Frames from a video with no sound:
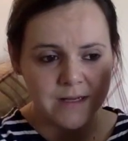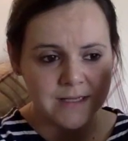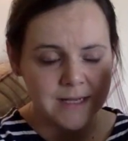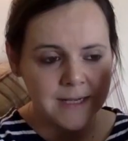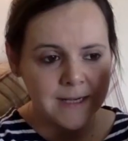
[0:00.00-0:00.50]
And
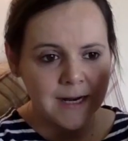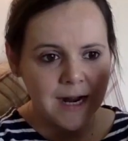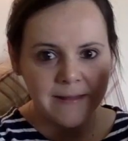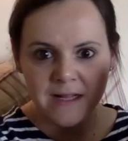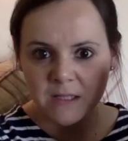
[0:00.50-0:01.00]

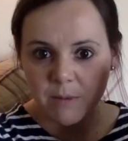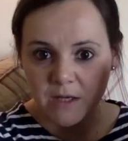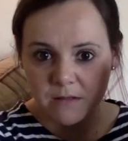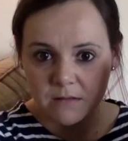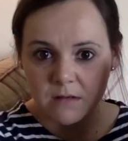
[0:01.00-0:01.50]
then the
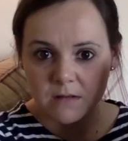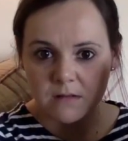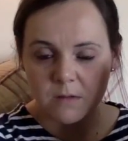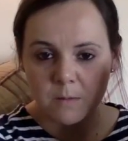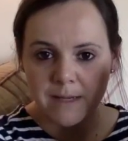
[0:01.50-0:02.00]
puddles got
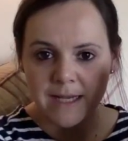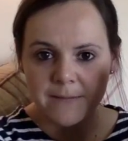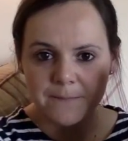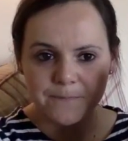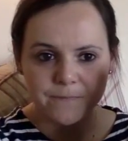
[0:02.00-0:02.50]
so big
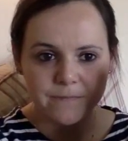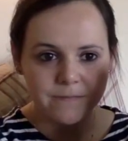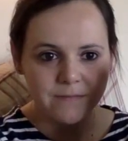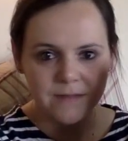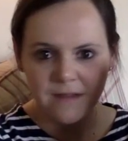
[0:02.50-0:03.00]

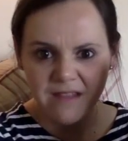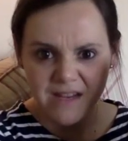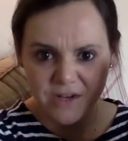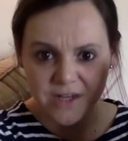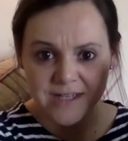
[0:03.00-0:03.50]
that they
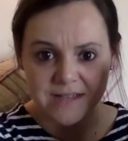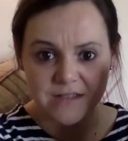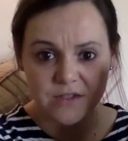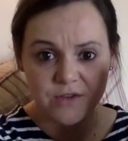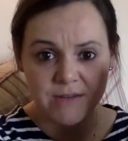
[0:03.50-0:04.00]
turned into
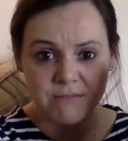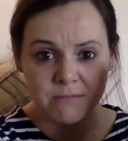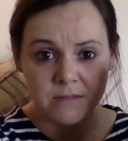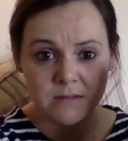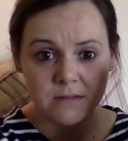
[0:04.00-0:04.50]

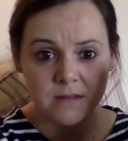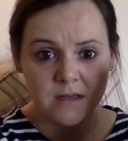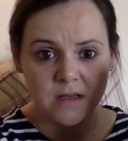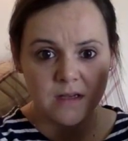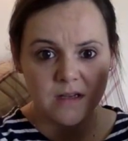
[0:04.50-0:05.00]
streams.
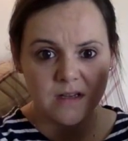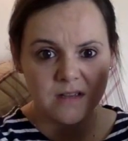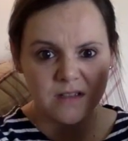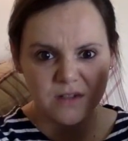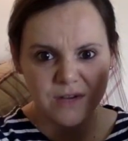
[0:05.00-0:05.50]
And the
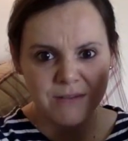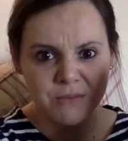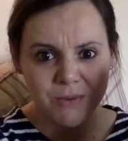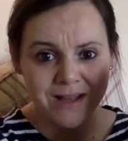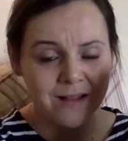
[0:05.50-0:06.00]
streams,
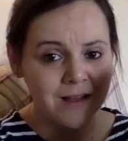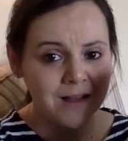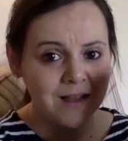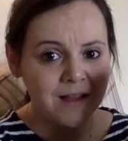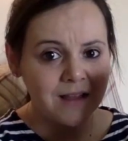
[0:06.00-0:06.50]
well,
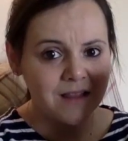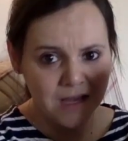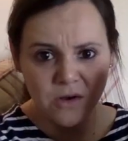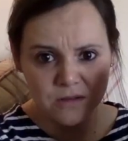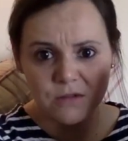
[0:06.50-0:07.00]
they
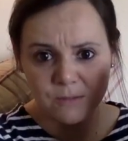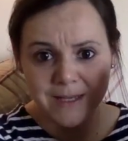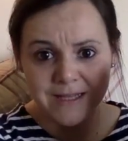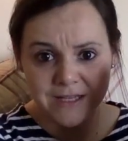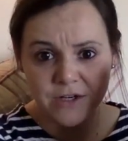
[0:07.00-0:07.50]
got so
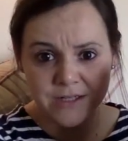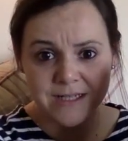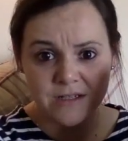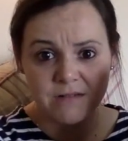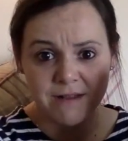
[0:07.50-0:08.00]
big they turned
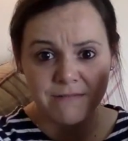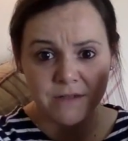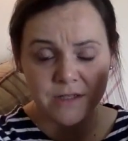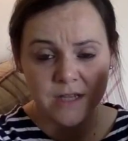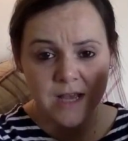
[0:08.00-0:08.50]
into rivers.